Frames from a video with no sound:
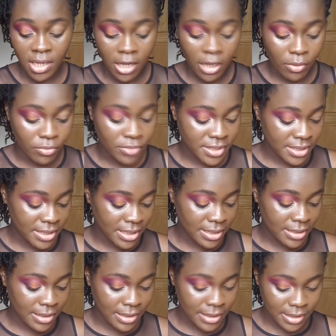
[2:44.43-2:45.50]
I would say,
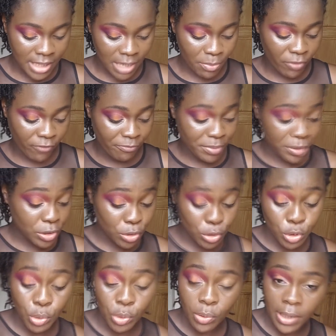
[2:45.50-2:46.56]
the type of
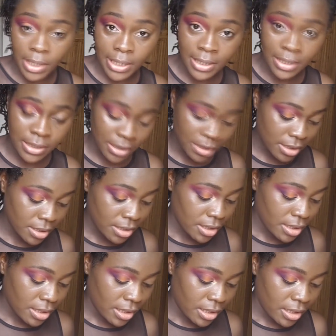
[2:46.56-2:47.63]
person you are,
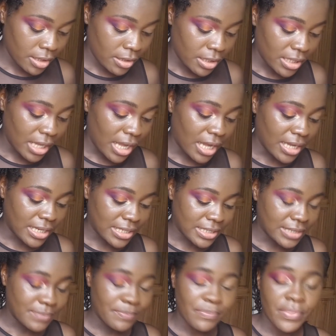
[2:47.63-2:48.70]

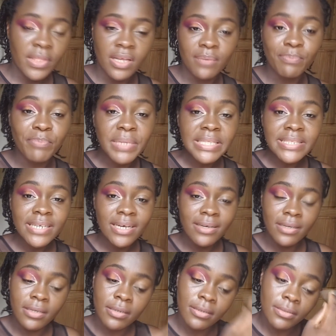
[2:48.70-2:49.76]
and mental
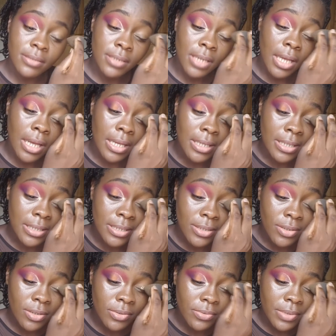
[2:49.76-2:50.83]
health
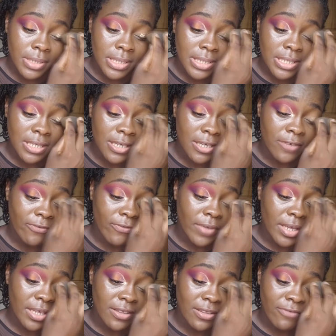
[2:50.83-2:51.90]
is not really
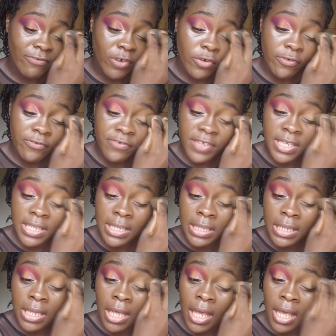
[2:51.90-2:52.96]

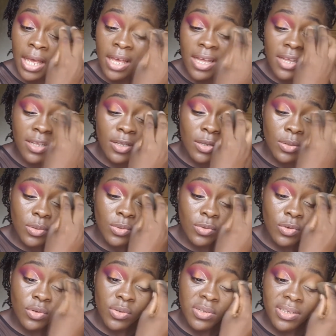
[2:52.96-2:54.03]
involving, you
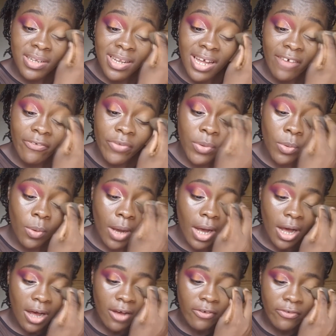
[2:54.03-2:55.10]
know, in life you
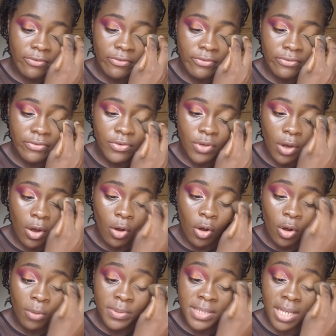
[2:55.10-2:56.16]
have your
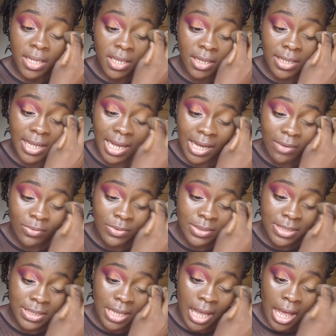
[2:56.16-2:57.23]
ups and your
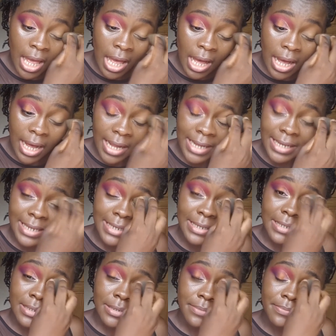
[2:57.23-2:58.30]
downs, and